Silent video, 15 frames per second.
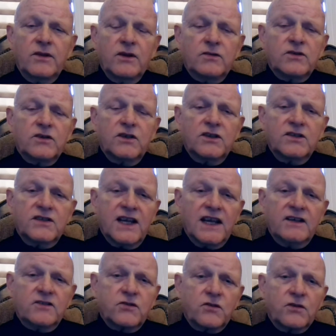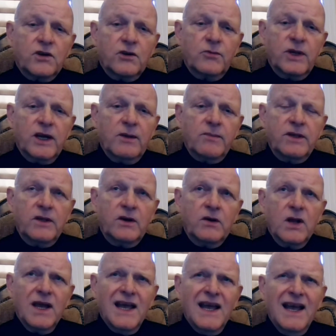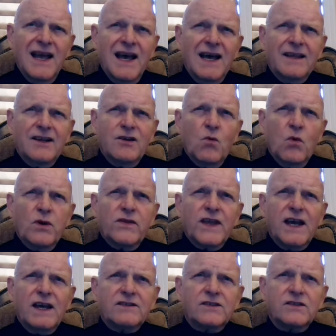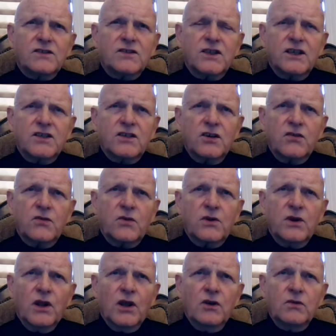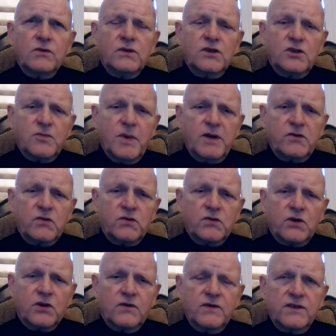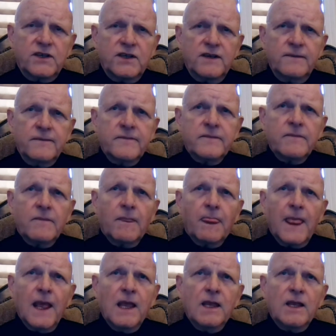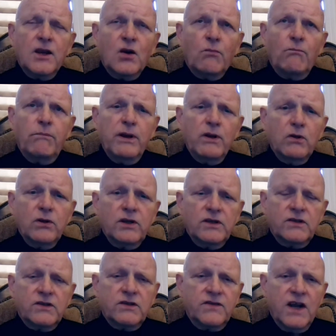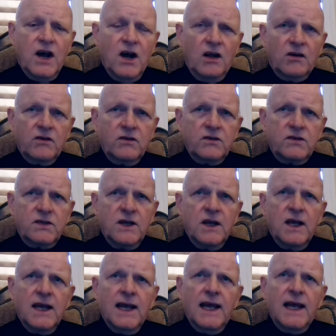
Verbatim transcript: that there's a disaster looming. I mean, there are I think 1,600 loans in special servicing, you know, billions of dollars,